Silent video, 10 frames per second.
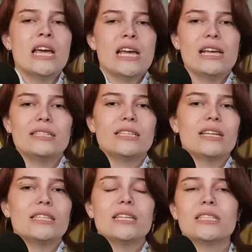he
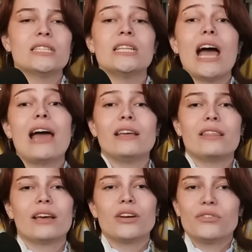says he doesn't need
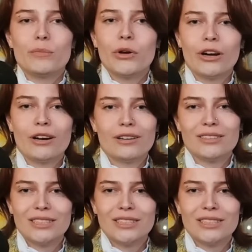anything from her.